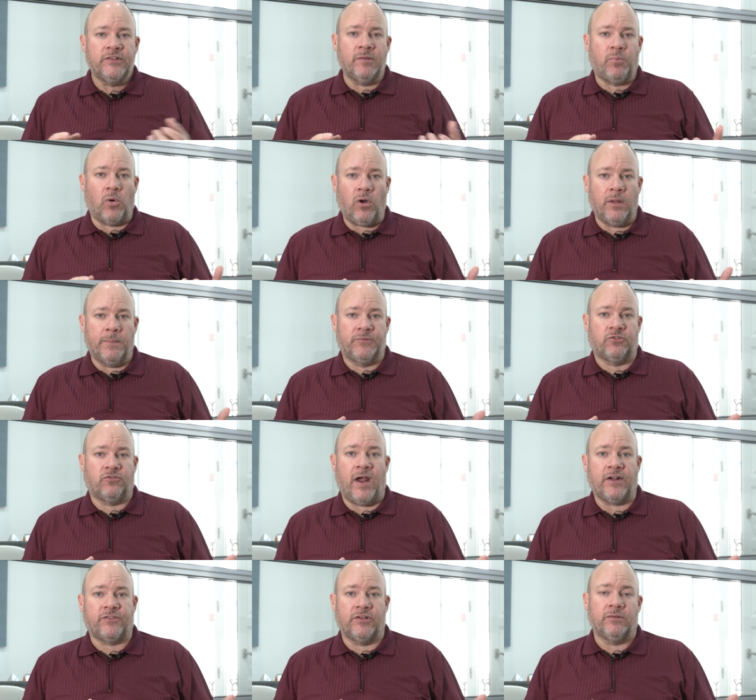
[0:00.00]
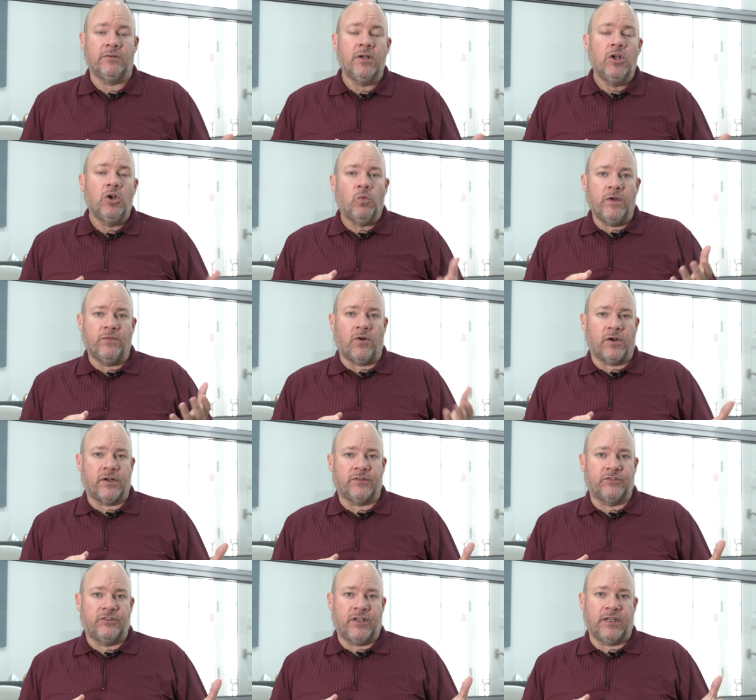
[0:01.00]
Temporal abstraction, we've
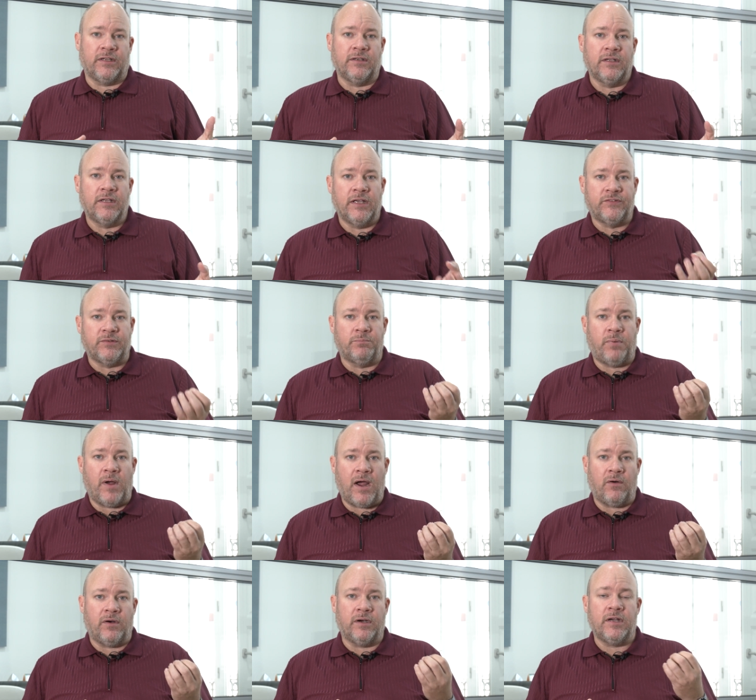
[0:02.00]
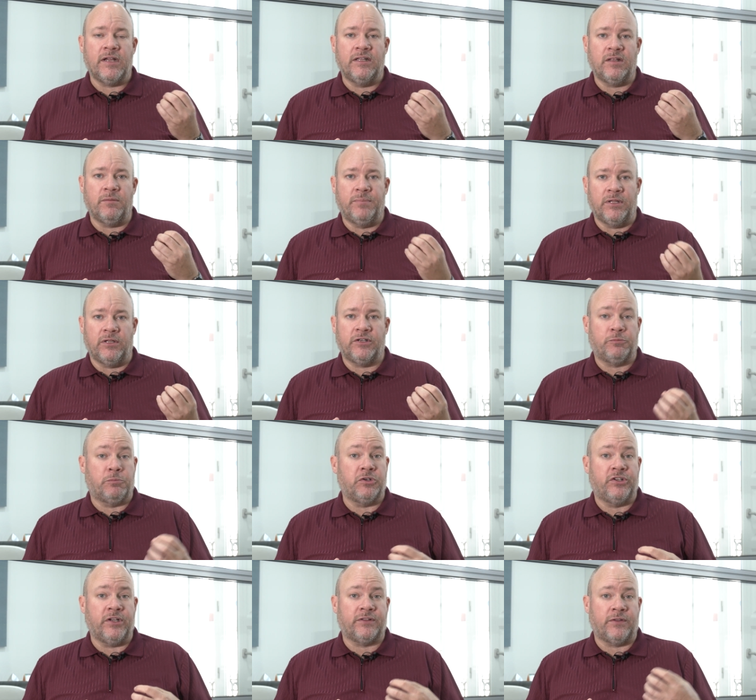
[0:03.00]
already seen, it's a power in the ability to
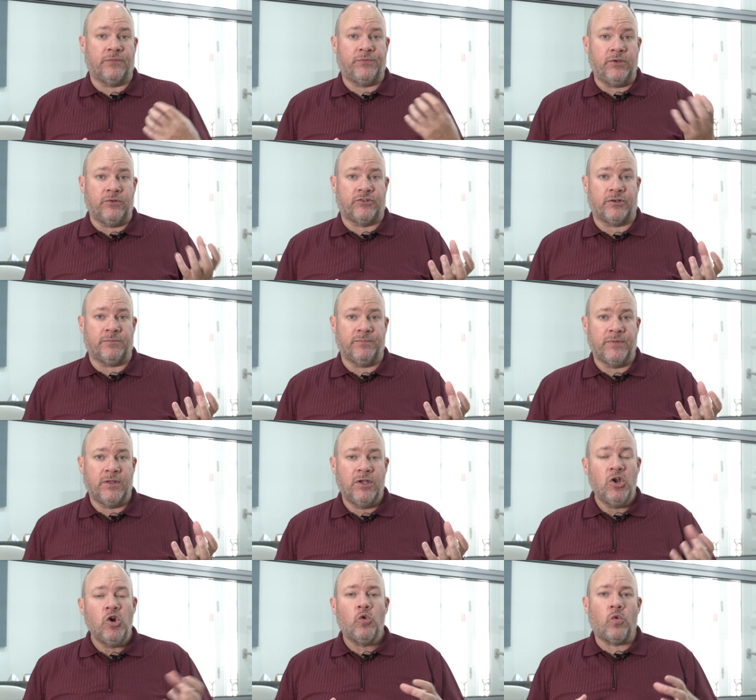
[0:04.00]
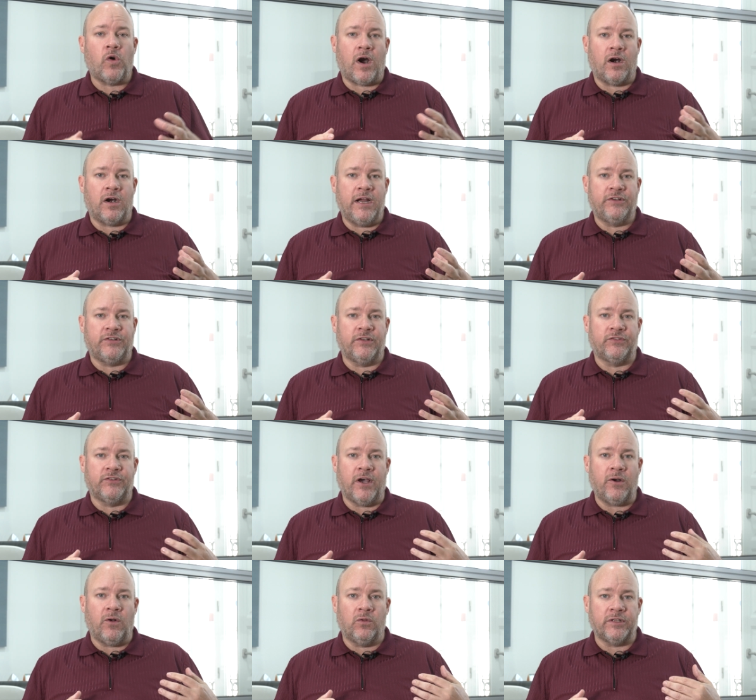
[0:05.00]
predict the future, where our agent is
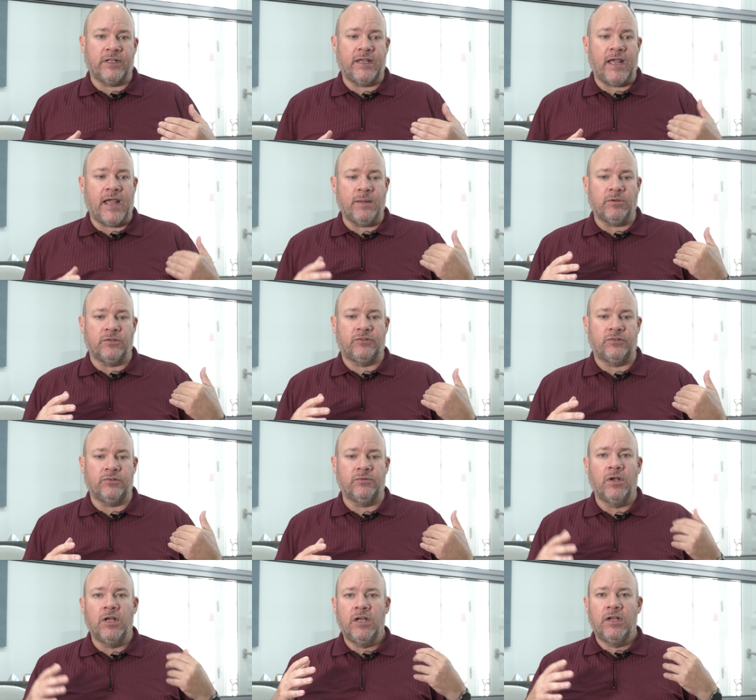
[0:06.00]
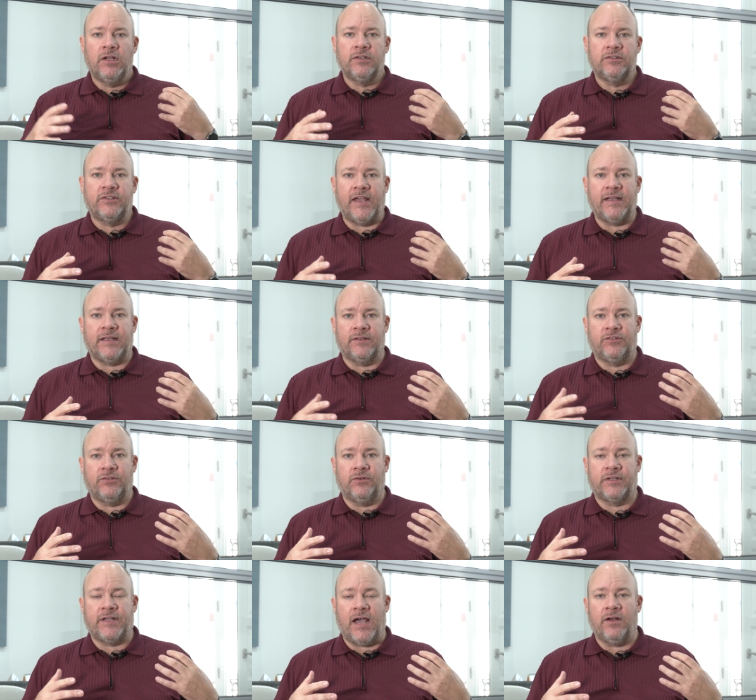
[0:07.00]
not only able to take
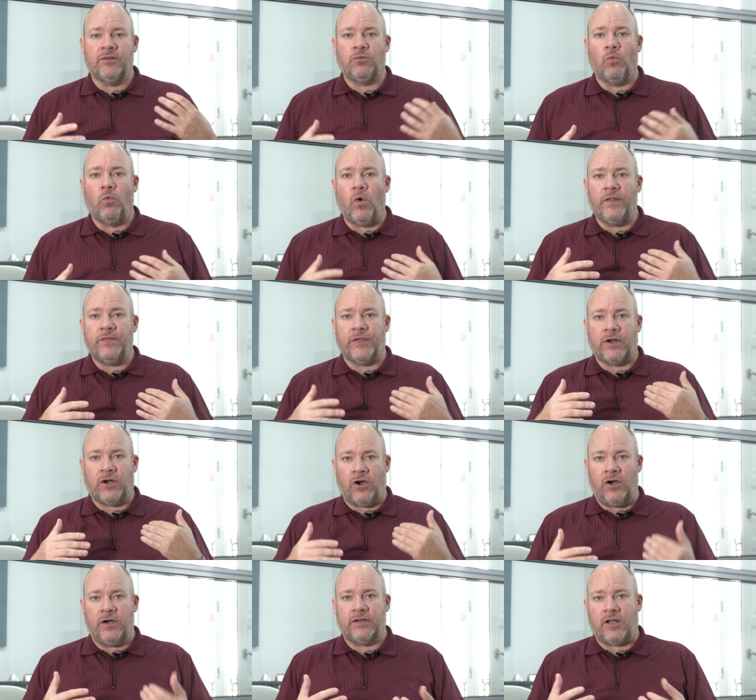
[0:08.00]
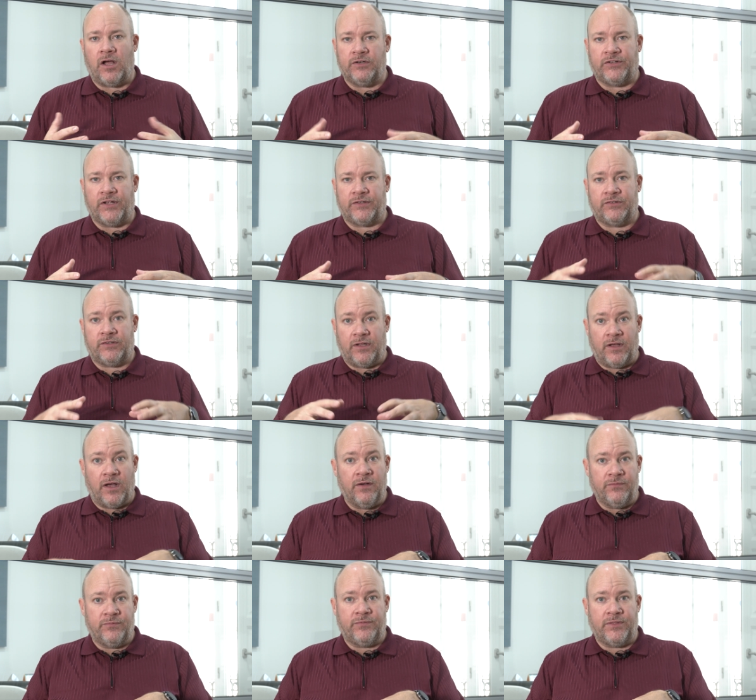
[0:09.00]
into account what the current context
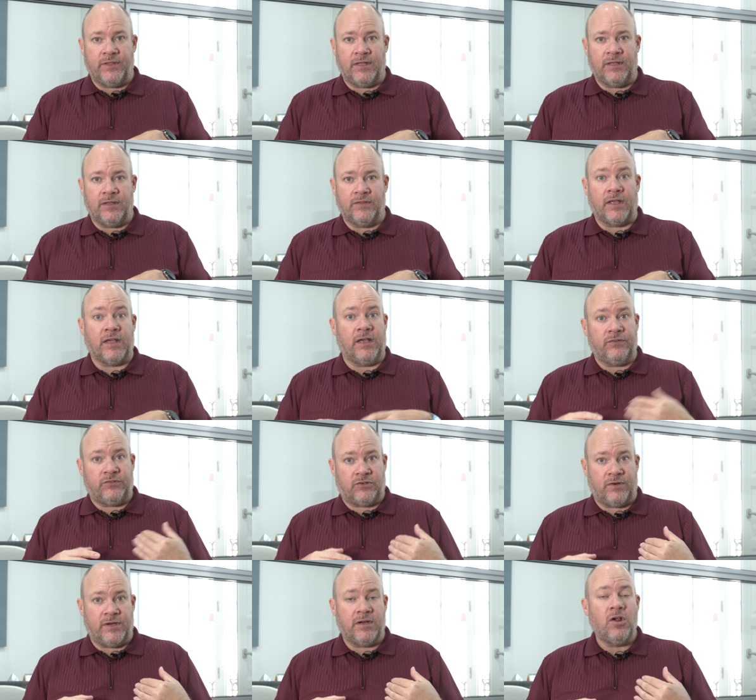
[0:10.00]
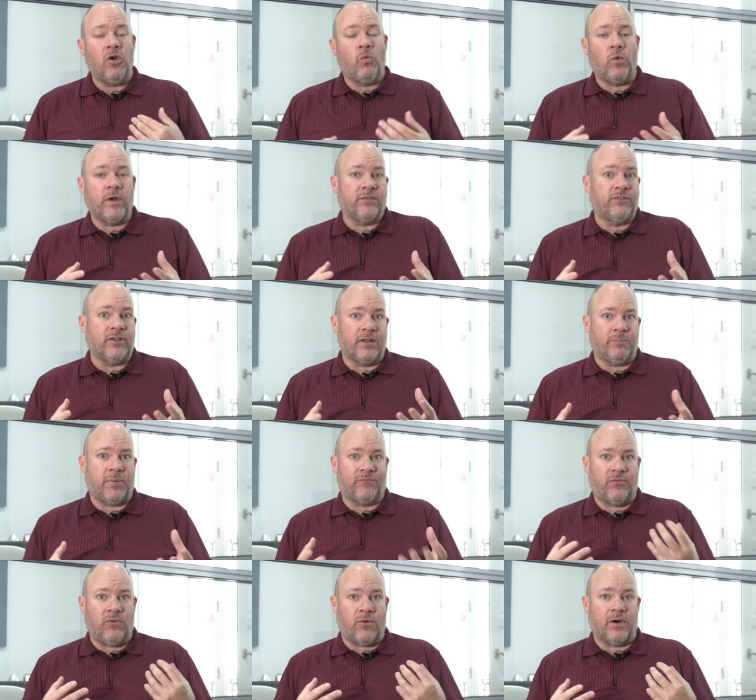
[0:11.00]
of the, the history, what you've done
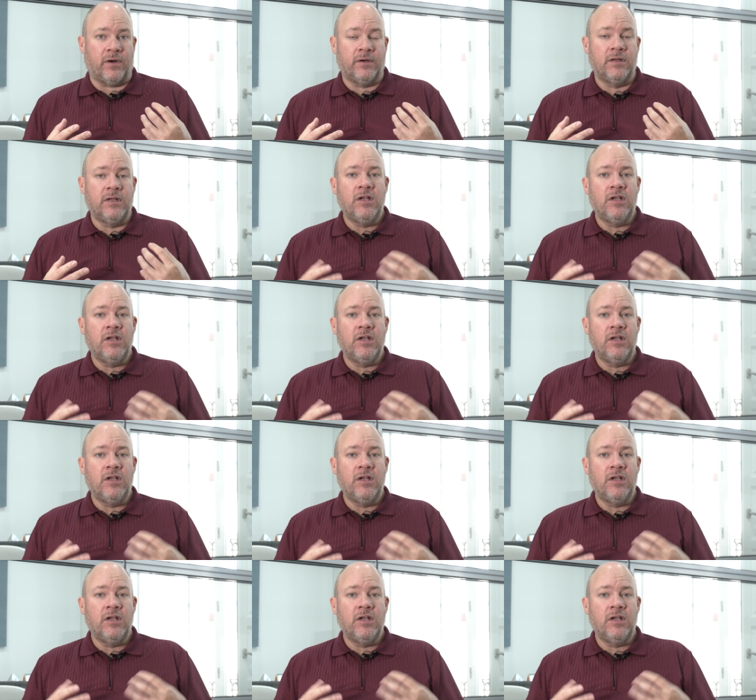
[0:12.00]
before,